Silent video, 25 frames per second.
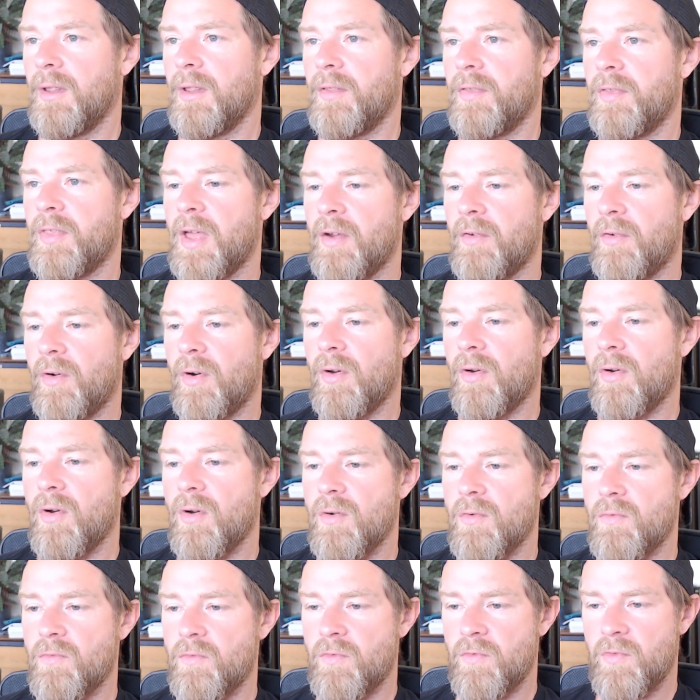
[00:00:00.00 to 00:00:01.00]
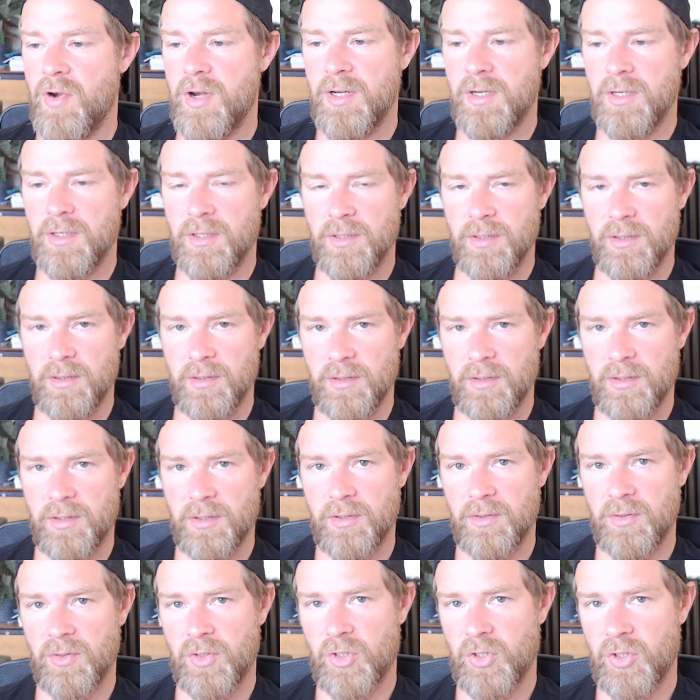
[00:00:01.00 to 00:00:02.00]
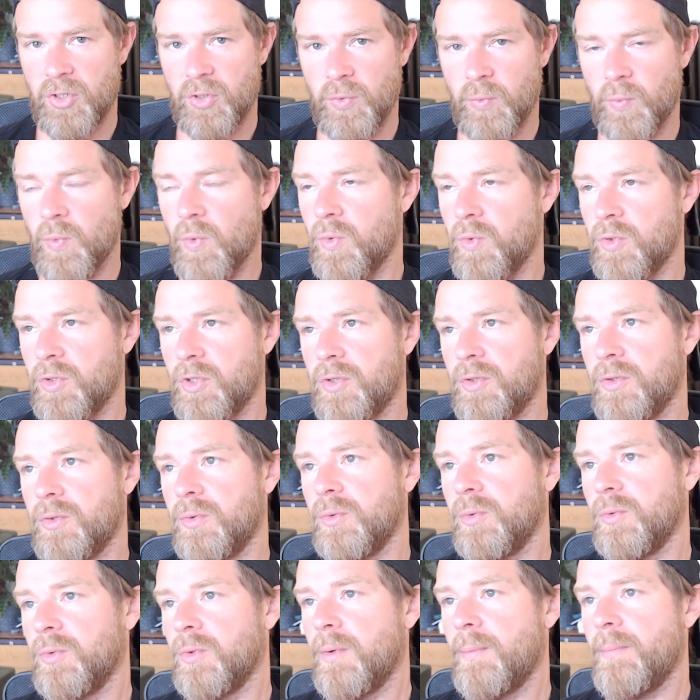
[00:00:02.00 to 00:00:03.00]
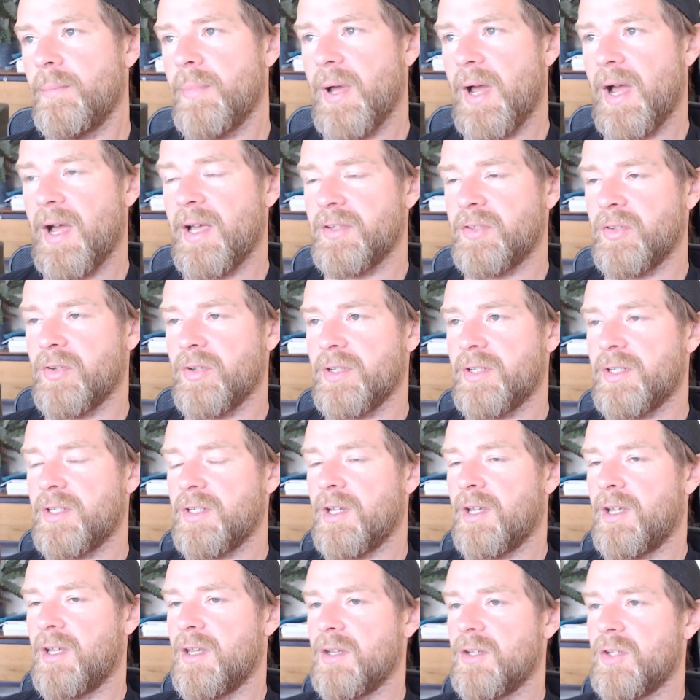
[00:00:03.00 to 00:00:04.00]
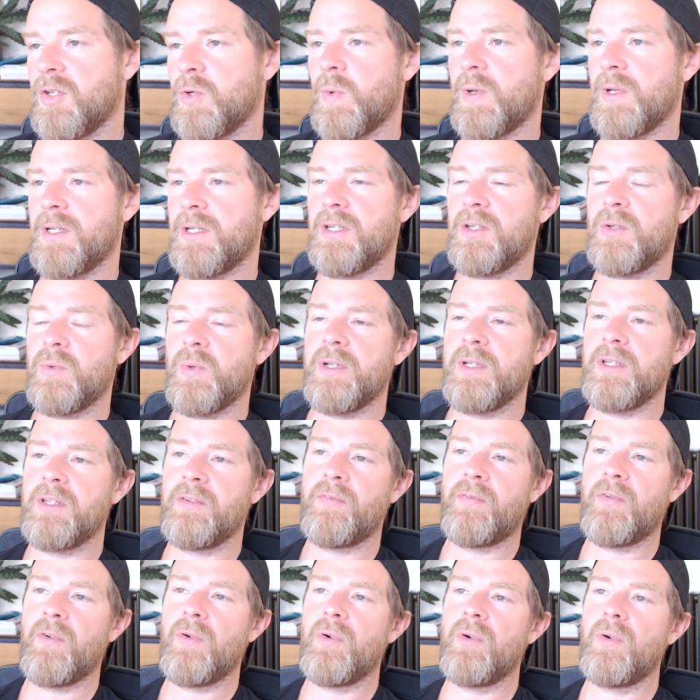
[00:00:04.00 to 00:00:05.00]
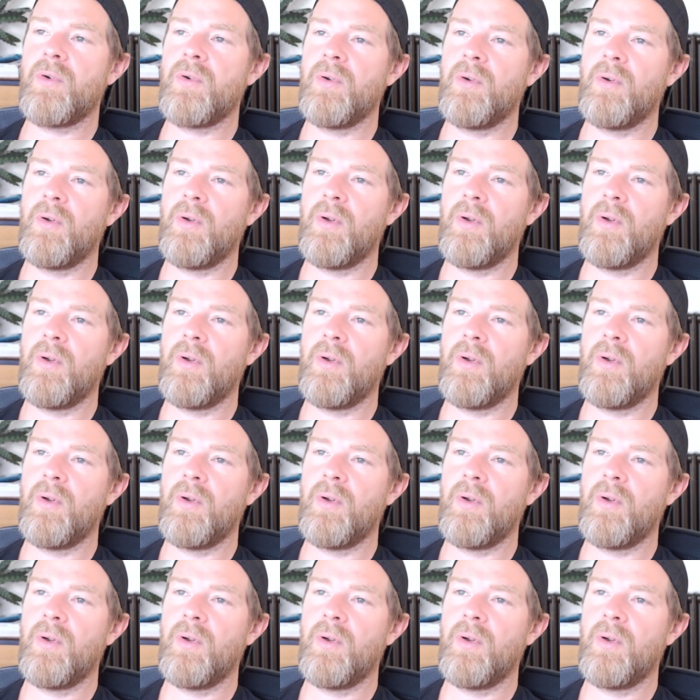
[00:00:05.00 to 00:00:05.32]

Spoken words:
there are reasons to water cool, but as I say, in 2024,